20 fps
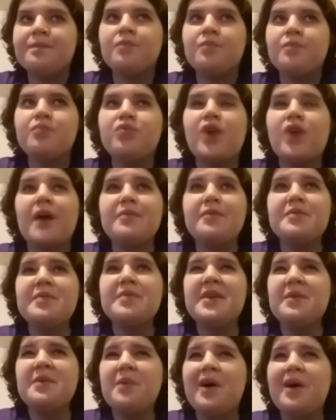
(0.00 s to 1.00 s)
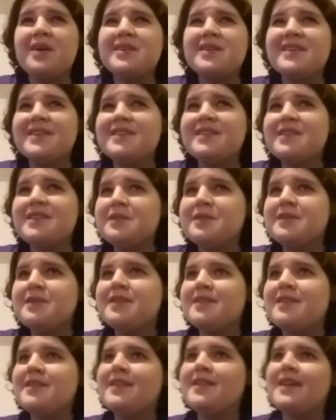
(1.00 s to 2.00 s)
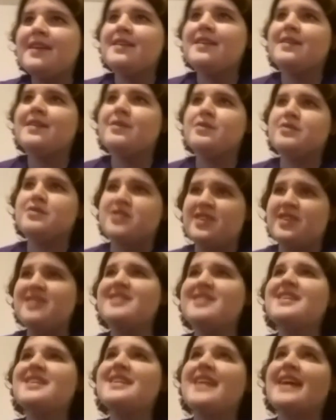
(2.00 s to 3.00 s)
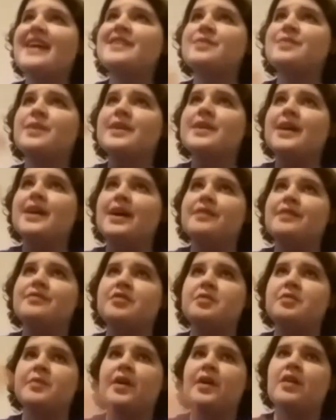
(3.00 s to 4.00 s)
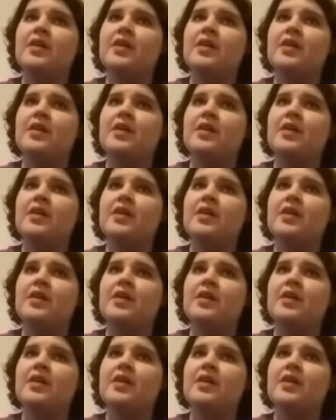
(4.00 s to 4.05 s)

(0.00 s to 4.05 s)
Probably walked into the next one up from y'all.